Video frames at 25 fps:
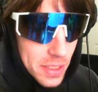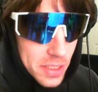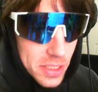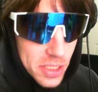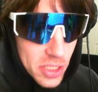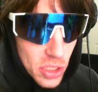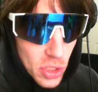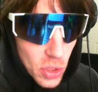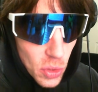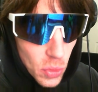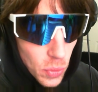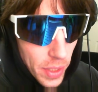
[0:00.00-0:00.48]

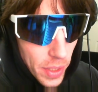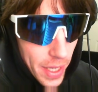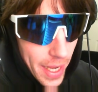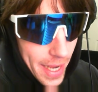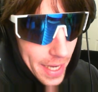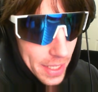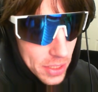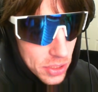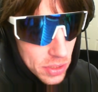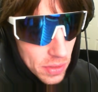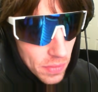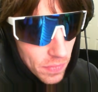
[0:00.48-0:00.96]
Let's do a
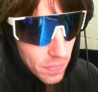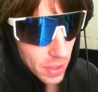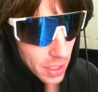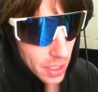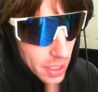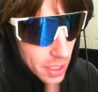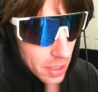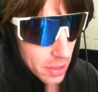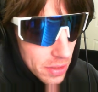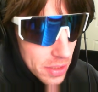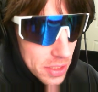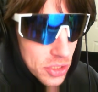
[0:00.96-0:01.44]
reaction
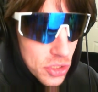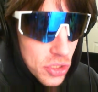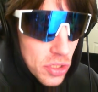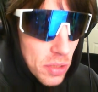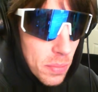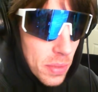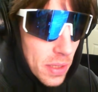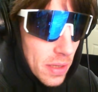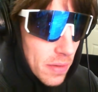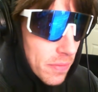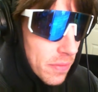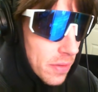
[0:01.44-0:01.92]
video. This
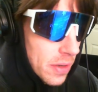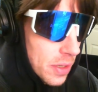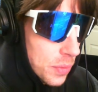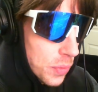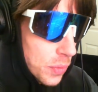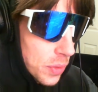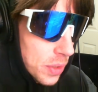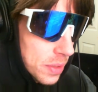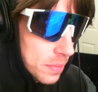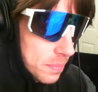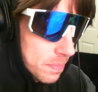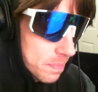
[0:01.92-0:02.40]
should be a
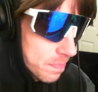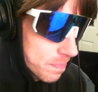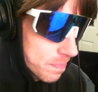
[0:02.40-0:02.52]
fun one.